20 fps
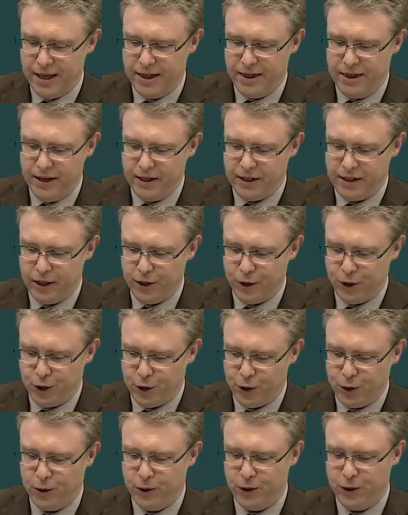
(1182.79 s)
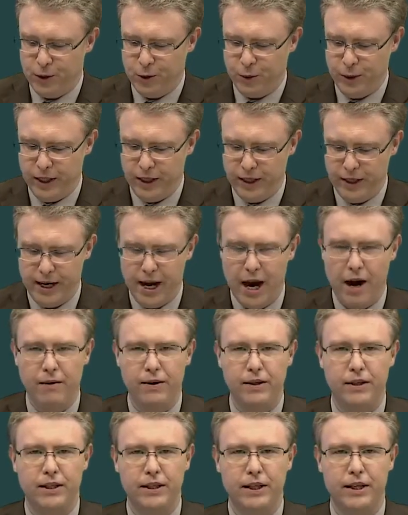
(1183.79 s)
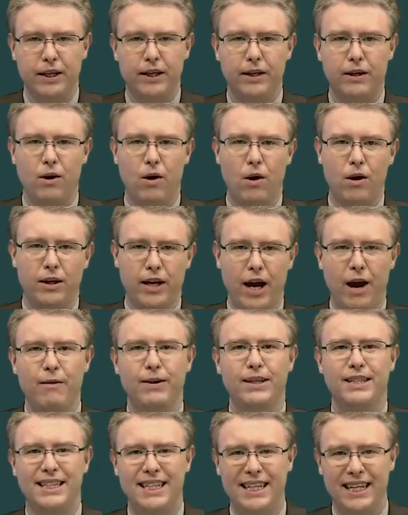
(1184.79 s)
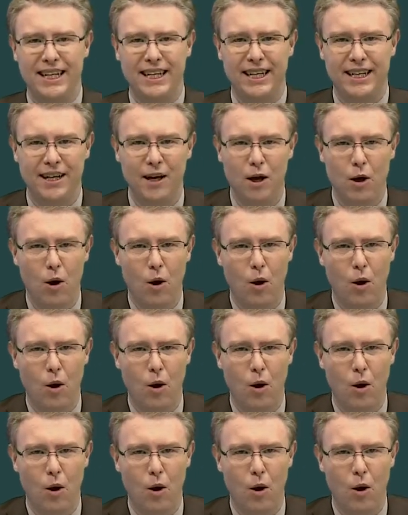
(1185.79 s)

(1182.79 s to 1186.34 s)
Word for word: This ensures we can guaranteed, guarantee